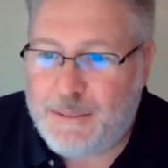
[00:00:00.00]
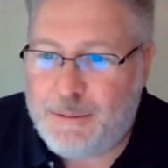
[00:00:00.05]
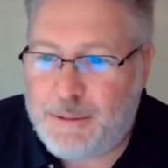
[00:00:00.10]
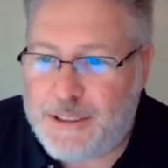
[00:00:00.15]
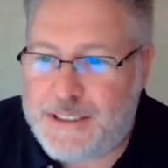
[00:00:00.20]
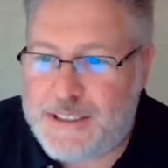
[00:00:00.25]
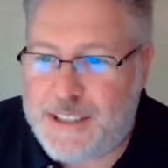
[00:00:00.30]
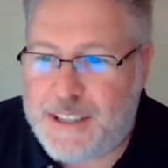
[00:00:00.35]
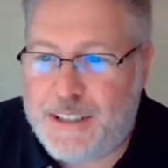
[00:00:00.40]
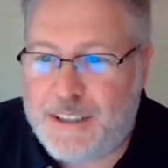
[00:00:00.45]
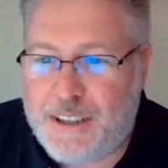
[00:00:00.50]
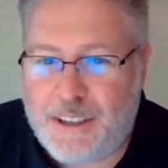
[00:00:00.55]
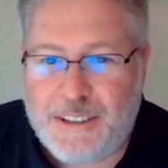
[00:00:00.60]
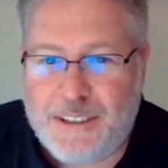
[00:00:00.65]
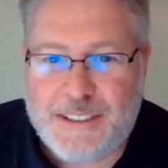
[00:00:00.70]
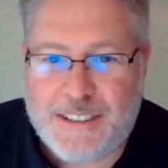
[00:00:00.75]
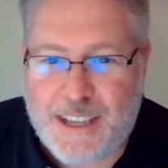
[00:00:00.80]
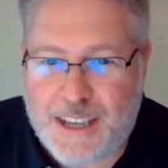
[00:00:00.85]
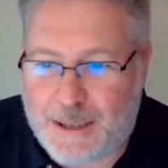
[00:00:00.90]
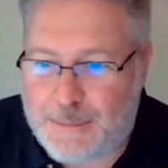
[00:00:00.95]
We see it all
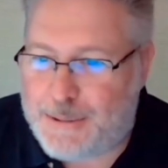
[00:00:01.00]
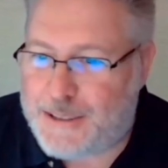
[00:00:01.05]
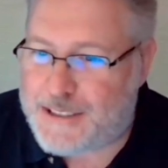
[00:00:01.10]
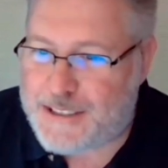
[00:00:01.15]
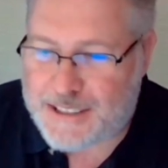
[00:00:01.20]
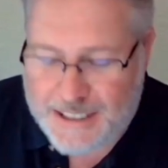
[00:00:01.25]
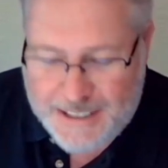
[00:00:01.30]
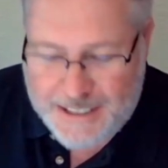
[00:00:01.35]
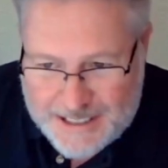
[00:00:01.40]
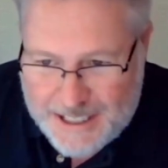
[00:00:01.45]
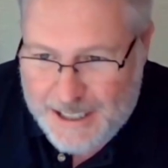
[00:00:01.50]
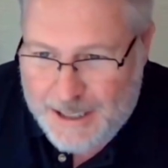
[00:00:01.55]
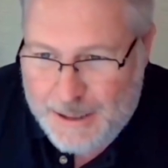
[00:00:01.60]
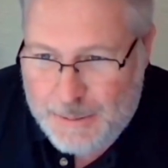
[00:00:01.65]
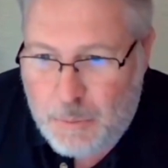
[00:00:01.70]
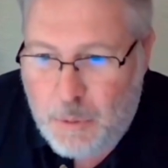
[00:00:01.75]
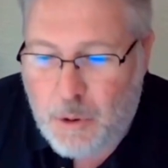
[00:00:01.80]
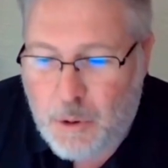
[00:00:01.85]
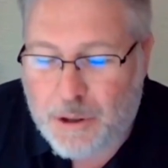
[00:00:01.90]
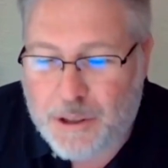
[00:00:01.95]
the time. It's
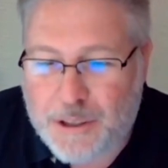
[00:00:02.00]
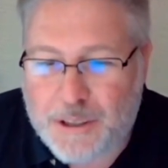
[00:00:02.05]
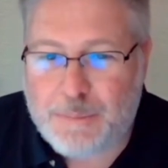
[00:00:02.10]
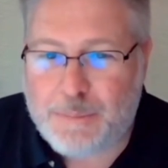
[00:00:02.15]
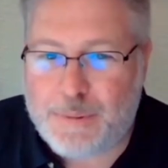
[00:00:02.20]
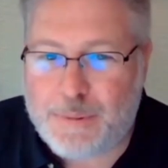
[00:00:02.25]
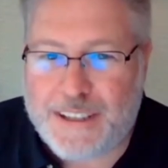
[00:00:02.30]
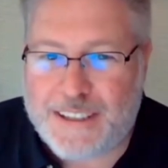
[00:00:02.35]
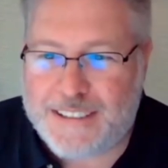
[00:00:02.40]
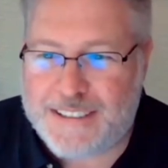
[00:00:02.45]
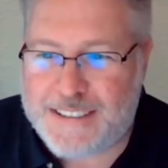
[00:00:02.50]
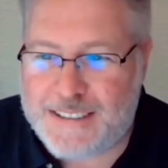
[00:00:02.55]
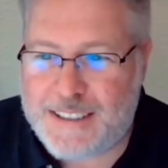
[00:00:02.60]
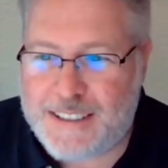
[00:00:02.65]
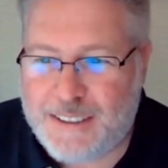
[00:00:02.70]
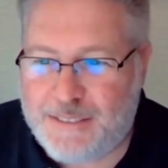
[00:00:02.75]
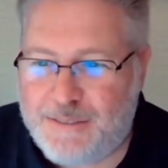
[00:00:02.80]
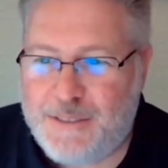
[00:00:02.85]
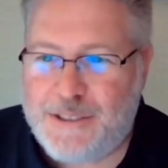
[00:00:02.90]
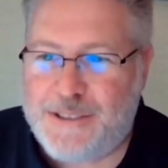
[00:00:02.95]
getting more complex
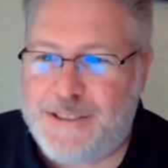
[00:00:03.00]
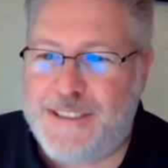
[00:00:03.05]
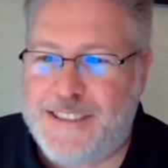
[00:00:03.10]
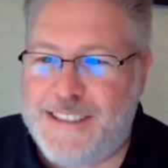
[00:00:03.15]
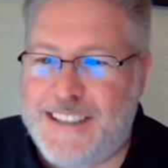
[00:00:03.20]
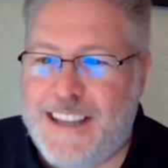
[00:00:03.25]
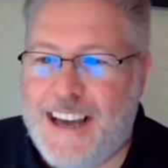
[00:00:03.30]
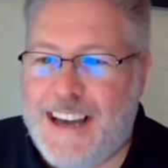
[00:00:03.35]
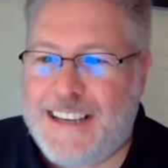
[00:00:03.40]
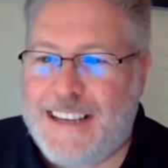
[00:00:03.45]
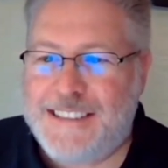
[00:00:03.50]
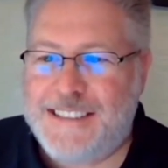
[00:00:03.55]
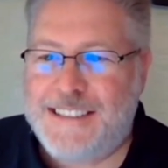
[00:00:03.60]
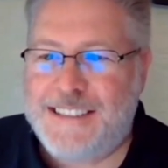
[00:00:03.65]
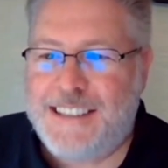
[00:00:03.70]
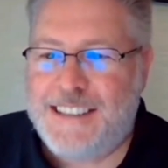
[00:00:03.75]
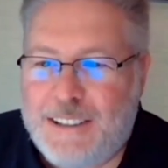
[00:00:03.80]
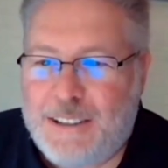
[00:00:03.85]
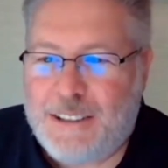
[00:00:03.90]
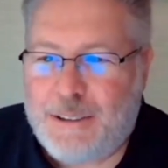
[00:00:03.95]
versus less.
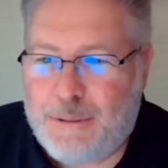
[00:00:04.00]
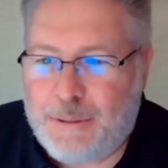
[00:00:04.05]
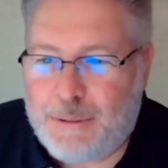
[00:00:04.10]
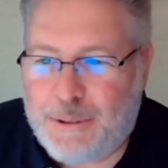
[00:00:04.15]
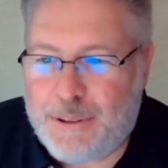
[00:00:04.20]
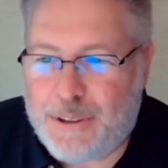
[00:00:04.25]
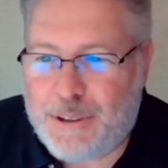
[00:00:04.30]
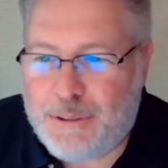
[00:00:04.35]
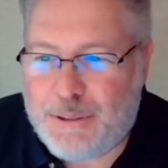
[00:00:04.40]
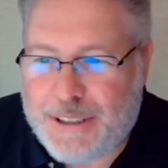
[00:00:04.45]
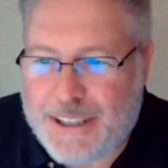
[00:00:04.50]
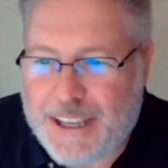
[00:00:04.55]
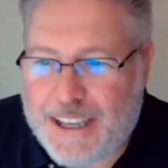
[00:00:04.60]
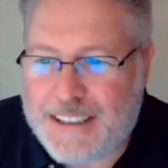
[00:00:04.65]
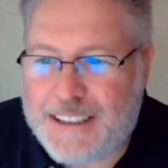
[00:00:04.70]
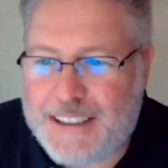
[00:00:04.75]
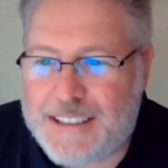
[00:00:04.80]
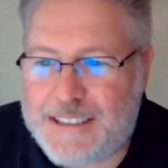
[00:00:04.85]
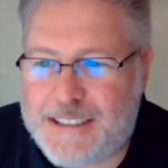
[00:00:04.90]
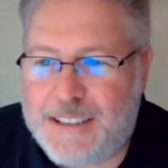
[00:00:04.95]
You
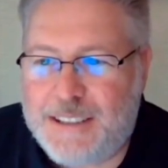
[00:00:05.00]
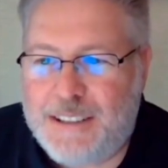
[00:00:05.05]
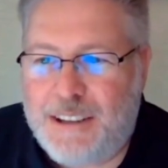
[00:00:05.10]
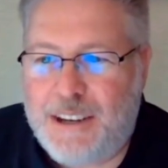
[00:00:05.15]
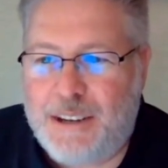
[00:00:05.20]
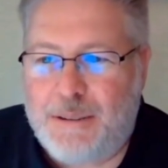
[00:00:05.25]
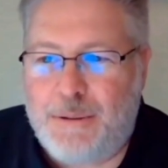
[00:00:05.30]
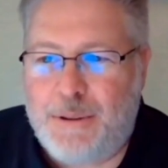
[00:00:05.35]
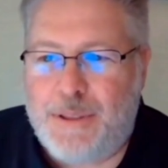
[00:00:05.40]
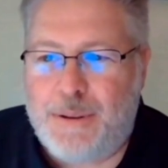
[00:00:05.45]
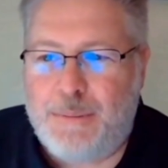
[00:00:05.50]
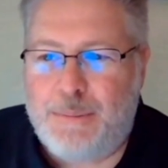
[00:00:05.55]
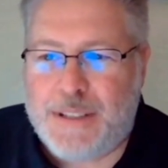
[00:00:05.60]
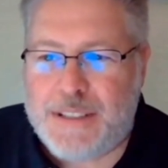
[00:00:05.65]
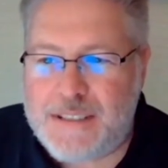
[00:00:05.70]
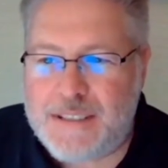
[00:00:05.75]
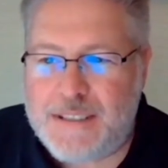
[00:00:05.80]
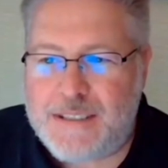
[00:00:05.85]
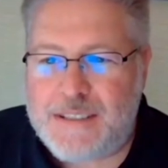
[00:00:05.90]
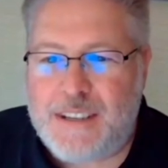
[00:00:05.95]
get this along with the
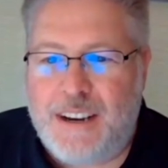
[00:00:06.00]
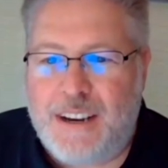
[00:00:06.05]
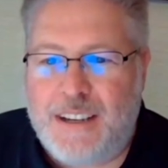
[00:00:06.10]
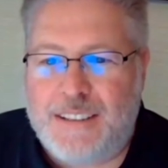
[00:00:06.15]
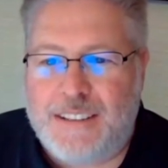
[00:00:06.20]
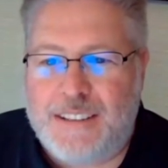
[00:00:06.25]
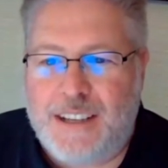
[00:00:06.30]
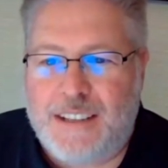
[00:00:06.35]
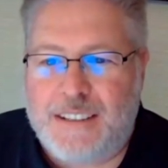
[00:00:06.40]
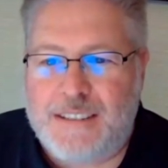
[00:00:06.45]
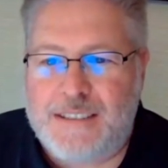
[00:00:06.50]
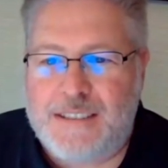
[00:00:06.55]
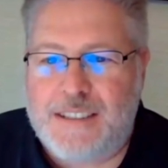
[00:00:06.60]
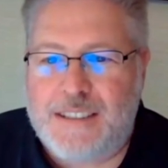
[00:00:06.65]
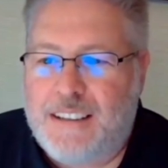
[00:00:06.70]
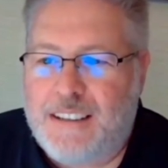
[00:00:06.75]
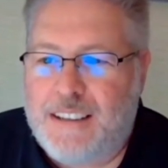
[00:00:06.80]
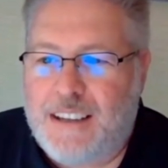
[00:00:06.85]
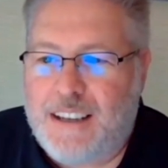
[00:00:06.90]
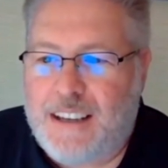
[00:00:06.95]
business context,
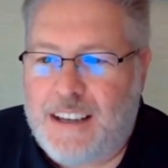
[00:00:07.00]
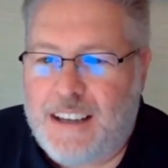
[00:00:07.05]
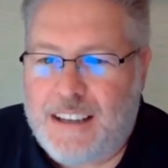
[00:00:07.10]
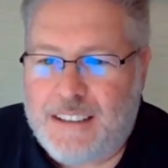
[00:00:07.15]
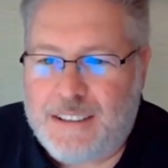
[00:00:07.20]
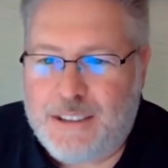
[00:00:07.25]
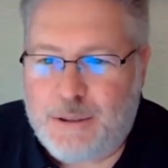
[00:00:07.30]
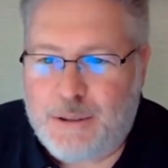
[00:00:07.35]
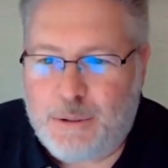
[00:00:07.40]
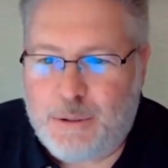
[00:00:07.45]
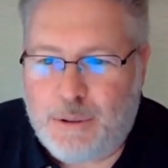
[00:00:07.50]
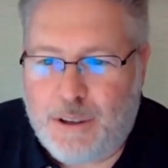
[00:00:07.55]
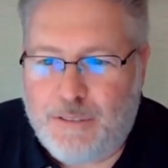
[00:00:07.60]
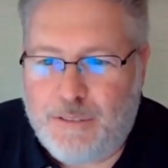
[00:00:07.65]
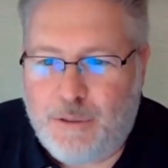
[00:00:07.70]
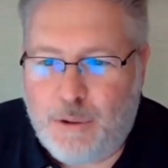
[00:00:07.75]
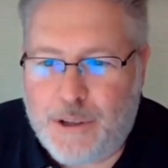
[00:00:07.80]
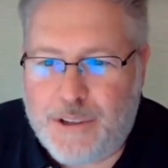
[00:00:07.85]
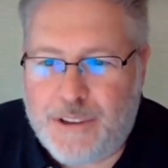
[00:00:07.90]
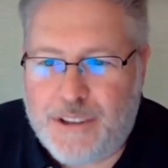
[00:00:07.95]
and you
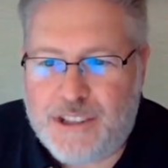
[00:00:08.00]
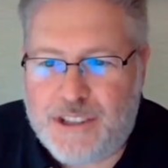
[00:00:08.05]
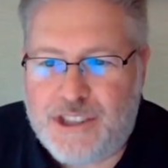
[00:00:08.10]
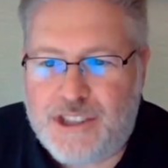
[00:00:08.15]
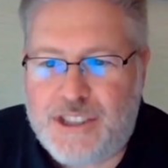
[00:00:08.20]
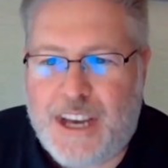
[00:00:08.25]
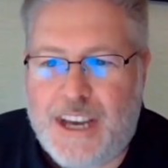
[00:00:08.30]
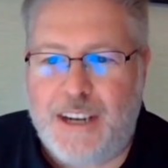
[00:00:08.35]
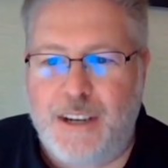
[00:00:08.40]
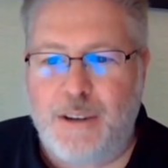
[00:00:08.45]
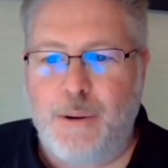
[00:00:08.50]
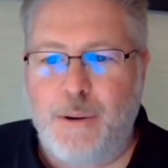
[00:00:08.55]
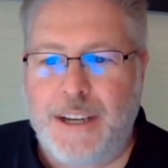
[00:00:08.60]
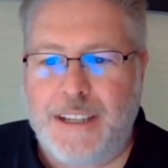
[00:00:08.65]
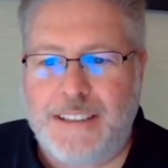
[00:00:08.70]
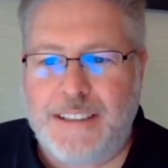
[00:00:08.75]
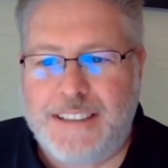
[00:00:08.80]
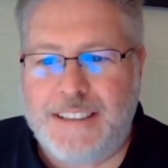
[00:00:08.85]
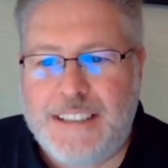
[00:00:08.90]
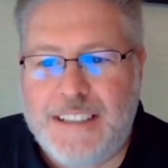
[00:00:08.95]
avoid the shadow
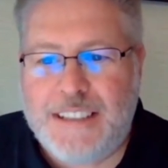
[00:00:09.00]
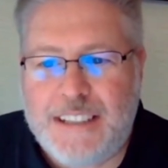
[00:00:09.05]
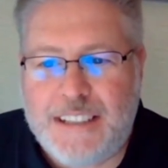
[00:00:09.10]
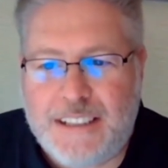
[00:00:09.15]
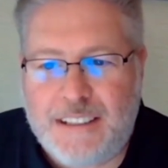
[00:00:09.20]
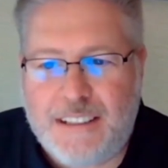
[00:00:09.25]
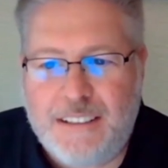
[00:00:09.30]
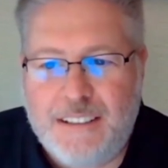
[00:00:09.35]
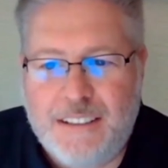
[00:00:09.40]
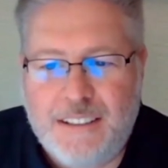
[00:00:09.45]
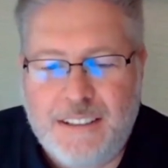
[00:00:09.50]
IT